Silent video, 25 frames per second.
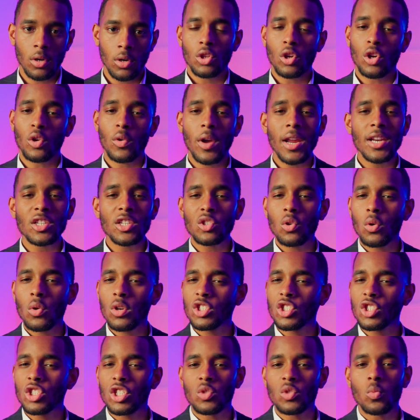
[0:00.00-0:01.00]
Your credit score
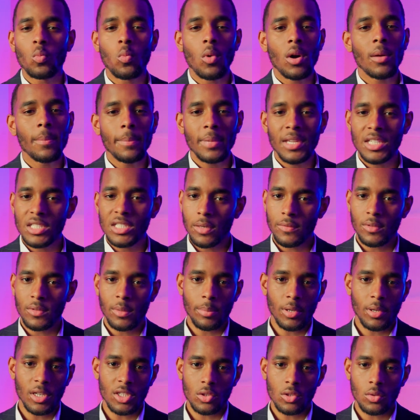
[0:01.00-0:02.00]
is just one piece of the
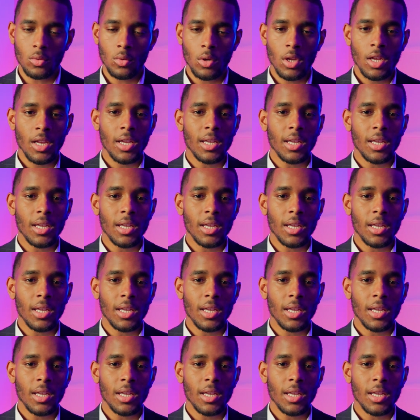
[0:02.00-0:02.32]
puzzle.